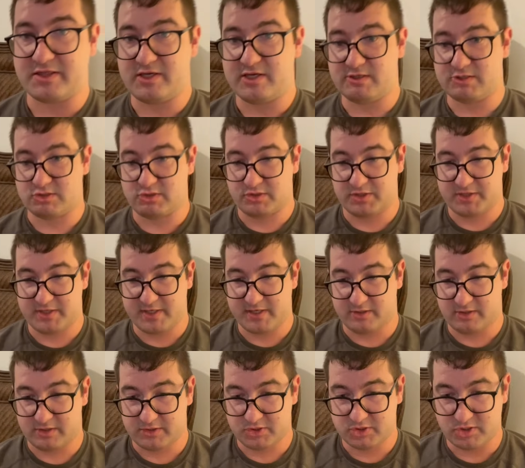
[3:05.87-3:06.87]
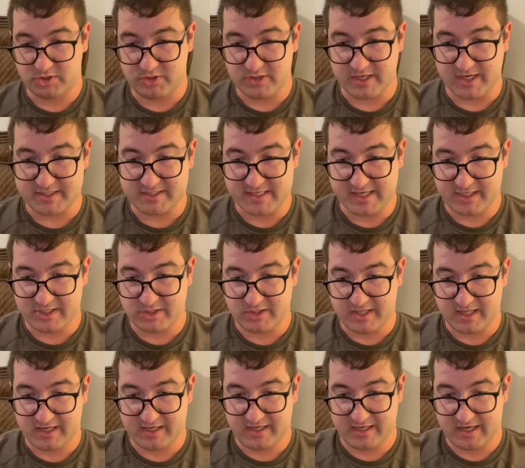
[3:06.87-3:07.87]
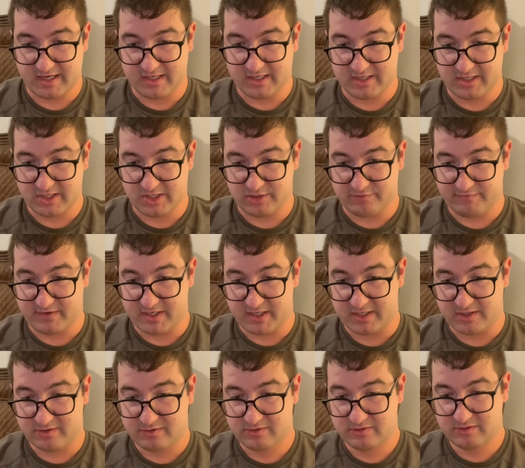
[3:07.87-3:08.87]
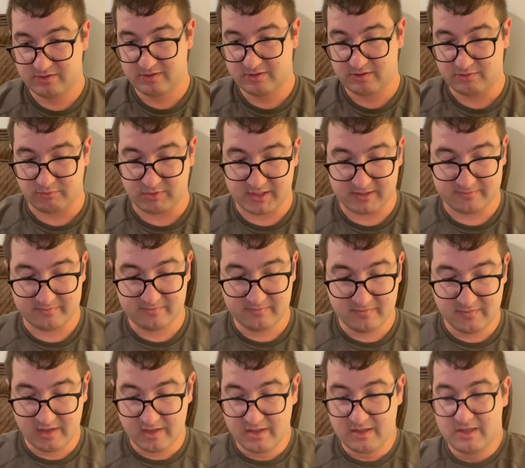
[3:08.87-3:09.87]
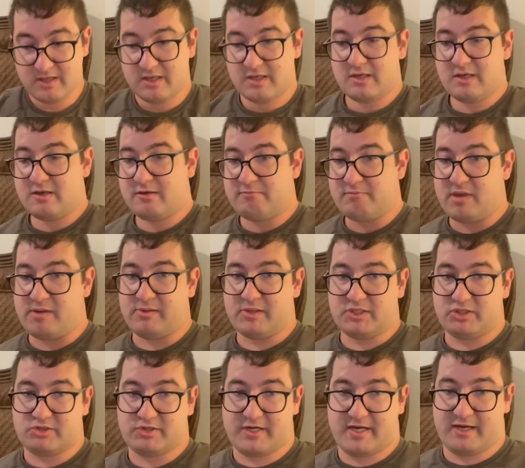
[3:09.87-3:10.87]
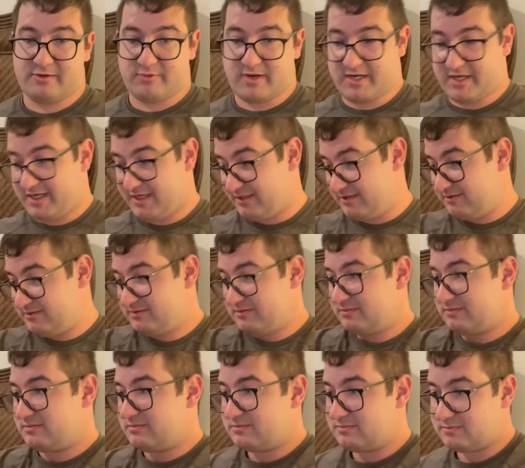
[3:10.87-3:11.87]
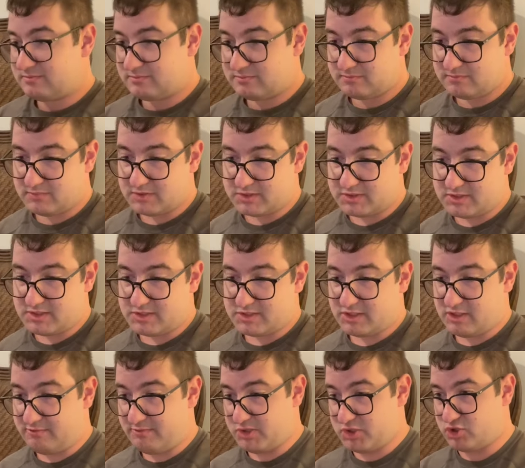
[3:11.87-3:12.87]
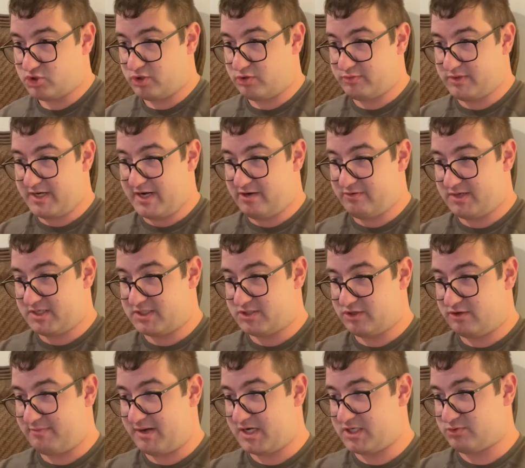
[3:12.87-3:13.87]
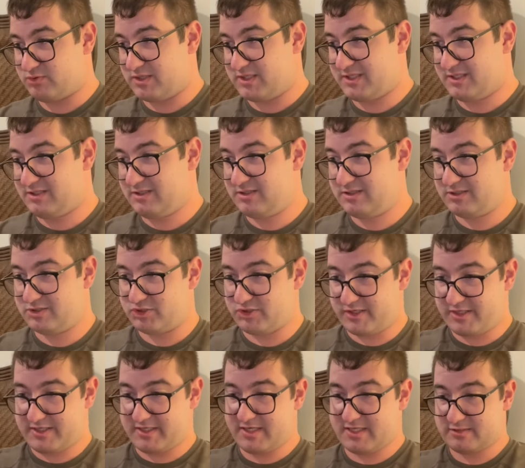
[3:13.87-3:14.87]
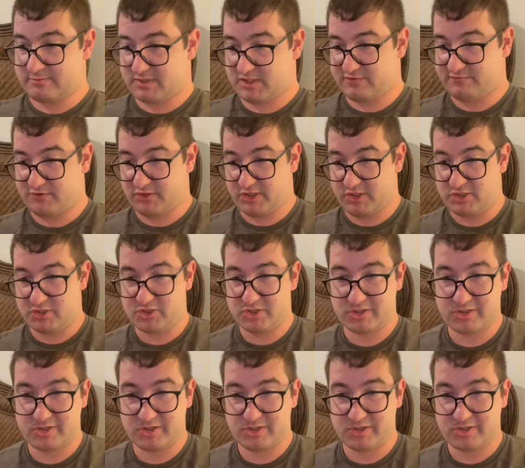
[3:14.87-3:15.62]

Arizona Theater. I'll show you guys how to do that in another video. Well, maybe I'll do it now, why not? This is gonna be a short one anyway, so I might as well try and get as much footage.